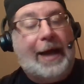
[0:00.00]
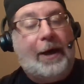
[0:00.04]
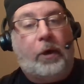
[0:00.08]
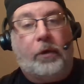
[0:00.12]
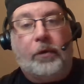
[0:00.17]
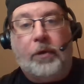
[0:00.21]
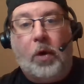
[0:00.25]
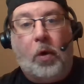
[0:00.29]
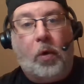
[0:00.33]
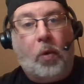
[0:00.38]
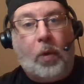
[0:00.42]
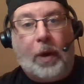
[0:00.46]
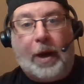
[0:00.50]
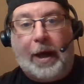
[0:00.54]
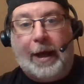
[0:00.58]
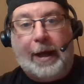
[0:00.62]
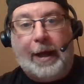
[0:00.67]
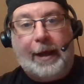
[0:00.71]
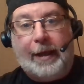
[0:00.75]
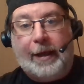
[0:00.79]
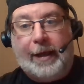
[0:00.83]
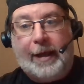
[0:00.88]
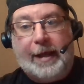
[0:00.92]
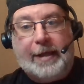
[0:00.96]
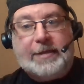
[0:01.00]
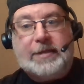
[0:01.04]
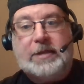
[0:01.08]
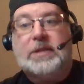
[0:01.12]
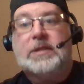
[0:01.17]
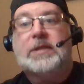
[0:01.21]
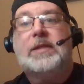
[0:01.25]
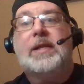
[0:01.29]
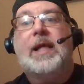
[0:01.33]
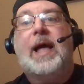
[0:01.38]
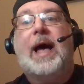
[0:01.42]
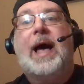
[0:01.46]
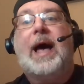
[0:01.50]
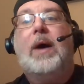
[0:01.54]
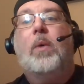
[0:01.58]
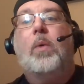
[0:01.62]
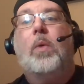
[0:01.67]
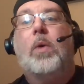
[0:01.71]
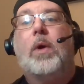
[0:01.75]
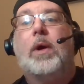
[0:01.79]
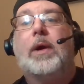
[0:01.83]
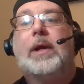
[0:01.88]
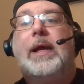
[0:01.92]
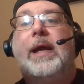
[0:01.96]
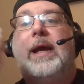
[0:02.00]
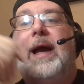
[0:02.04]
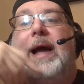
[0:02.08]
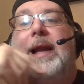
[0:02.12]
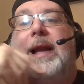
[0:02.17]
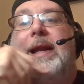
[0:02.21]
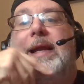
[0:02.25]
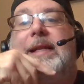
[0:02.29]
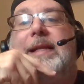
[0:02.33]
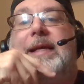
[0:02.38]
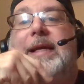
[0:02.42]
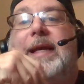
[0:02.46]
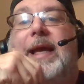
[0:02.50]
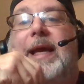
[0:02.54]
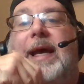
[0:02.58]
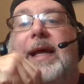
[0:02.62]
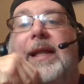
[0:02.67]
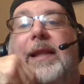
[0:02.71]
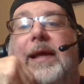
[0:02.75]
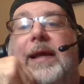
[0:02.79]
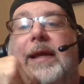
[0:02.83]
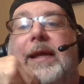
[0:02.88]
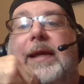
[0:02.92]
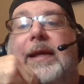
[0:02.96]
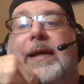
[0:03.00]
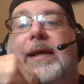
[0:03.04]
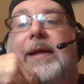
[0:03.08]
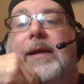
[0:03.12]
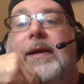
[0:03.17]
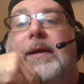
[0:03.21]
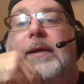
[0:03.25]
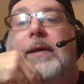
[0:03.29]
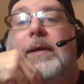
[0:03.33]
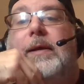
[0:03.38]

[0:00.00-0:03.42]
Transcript: I don't know why. It's just not working. I need to get like